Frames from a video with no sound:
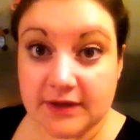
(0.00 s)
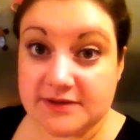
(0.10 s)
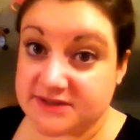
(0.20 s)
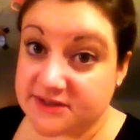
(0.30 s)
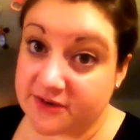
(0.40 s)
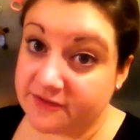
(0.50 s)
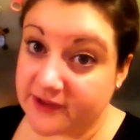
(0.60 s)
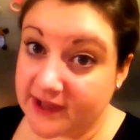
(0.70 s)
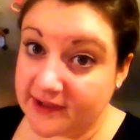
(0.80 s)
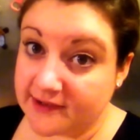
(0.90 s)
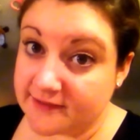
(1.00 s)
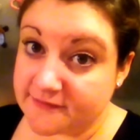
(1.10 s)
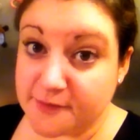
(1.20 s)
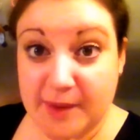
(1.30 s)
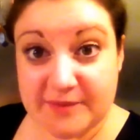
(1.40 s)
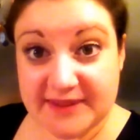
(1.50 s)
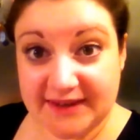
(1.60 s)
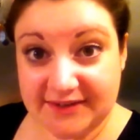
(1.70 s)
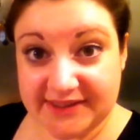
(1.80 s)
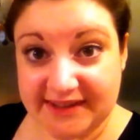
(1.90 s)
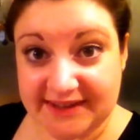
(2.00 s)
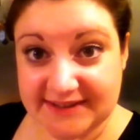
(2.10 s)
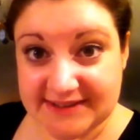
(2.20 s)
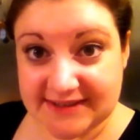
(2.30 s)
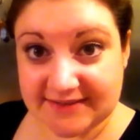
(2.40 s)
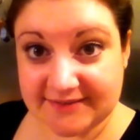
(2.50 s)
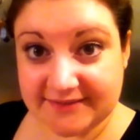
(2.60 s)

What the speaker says: So don't forget, remember the little things.